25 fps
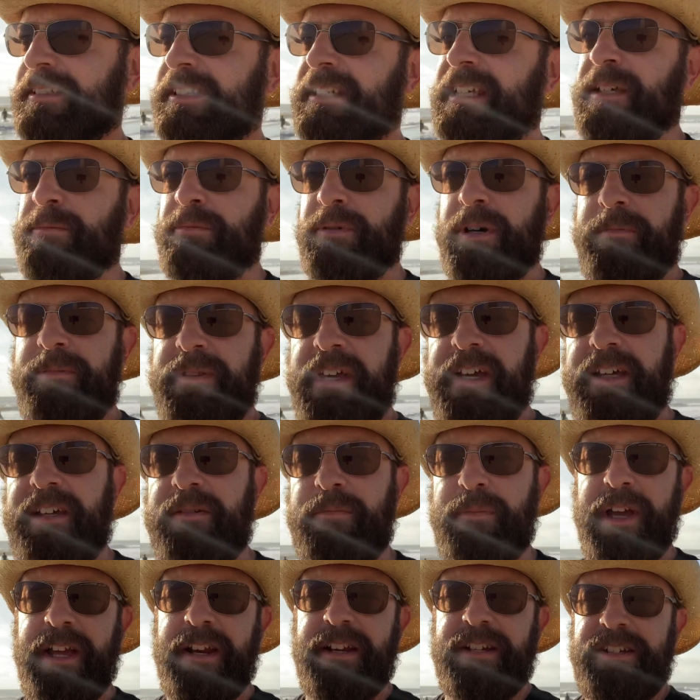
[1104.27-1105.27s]
Keep up that
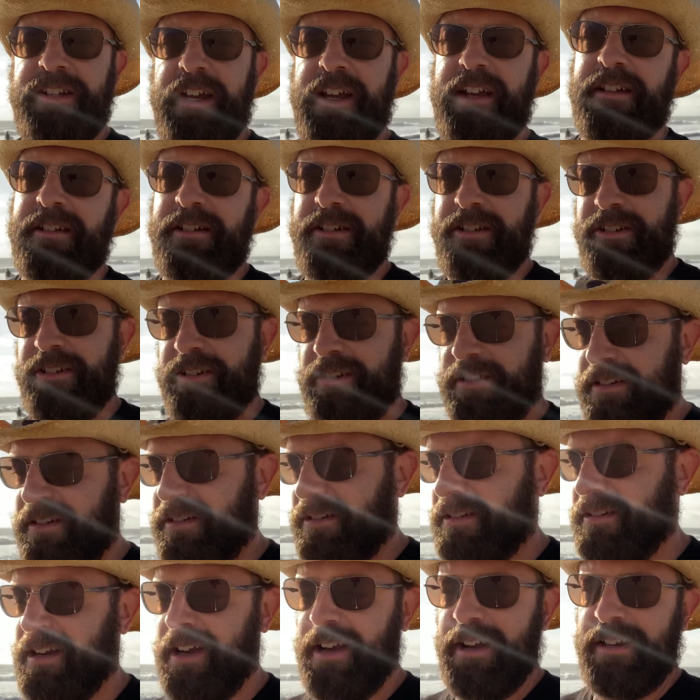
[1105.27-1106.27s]
Cabana Challenge.
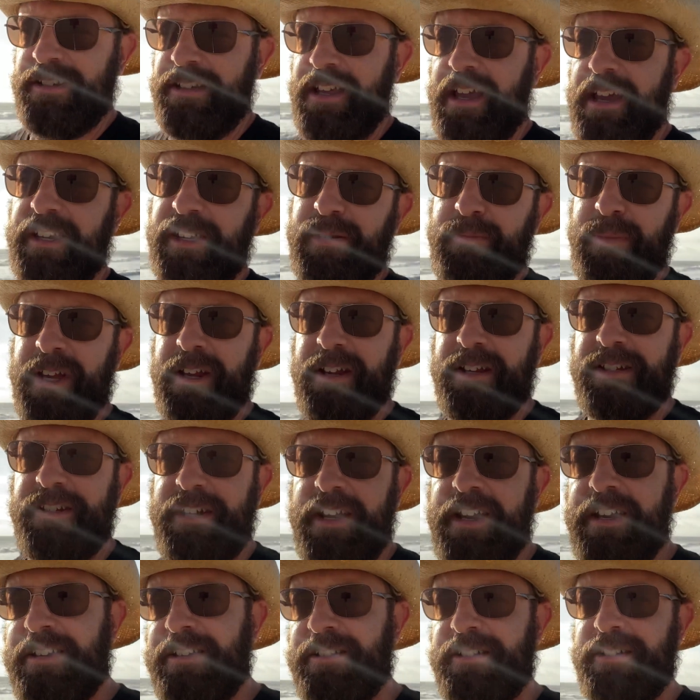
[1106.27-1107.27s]
Hashtag Cabana
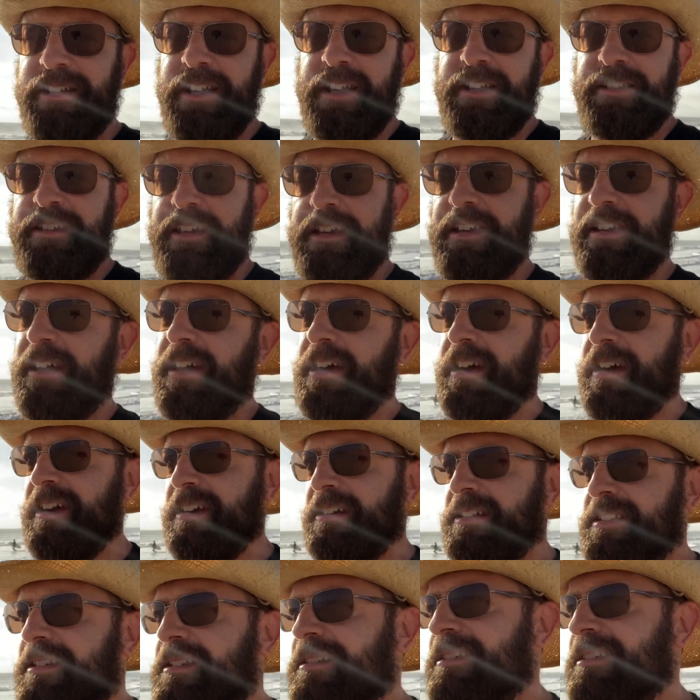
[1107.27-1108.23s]
Challenge, hashtag HEX.